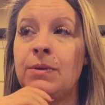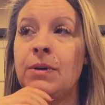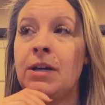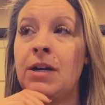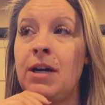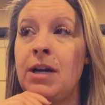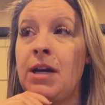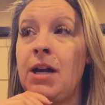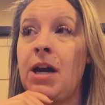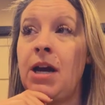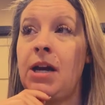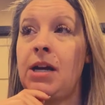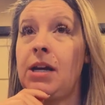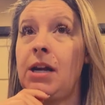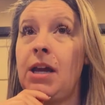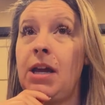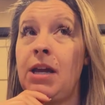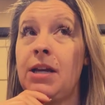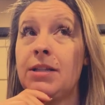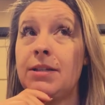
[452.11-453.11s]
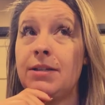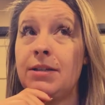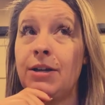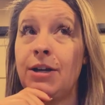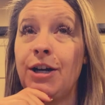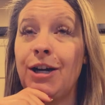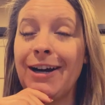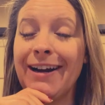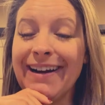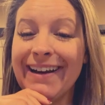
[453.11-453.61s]
where I got
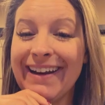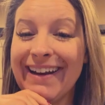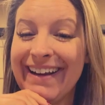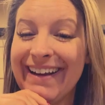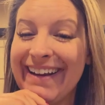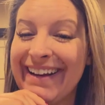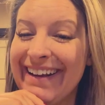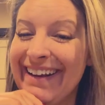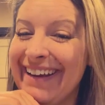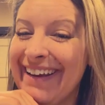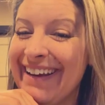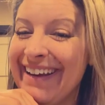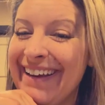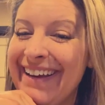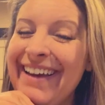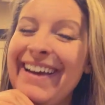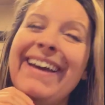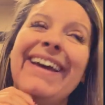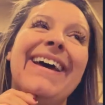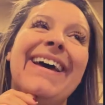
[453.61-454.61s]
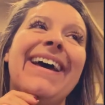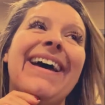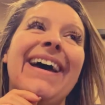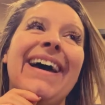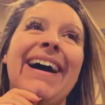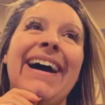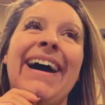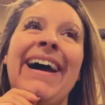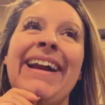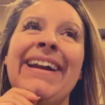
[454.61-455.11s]
cancer.
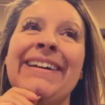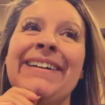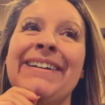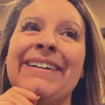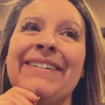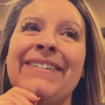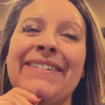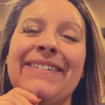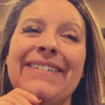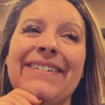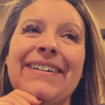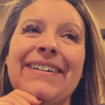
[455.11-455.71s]
I don't know.